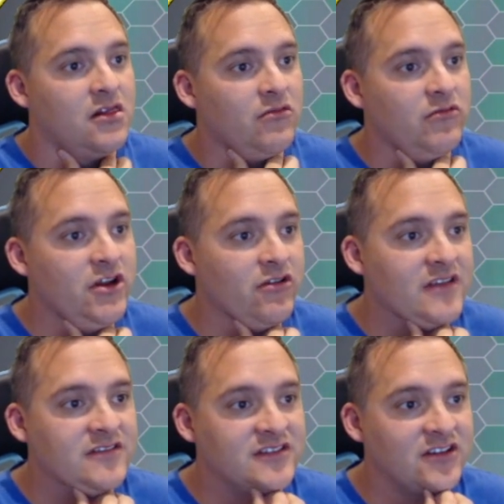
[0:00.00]
We don't
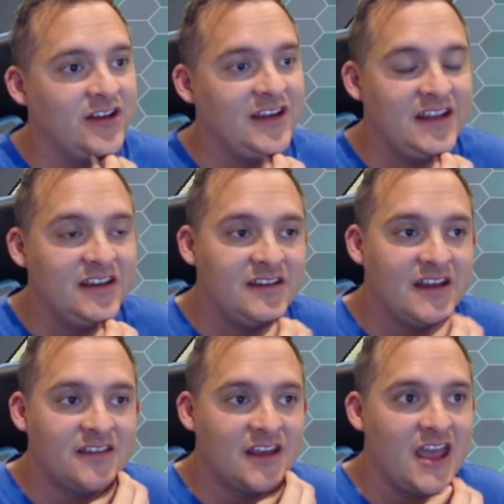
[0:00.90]
necessarily need to
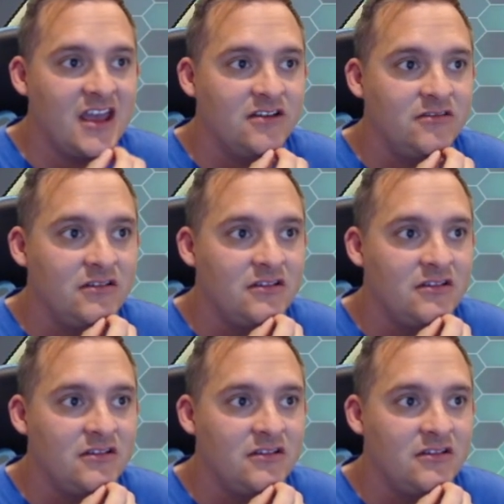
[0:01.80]
take the KO.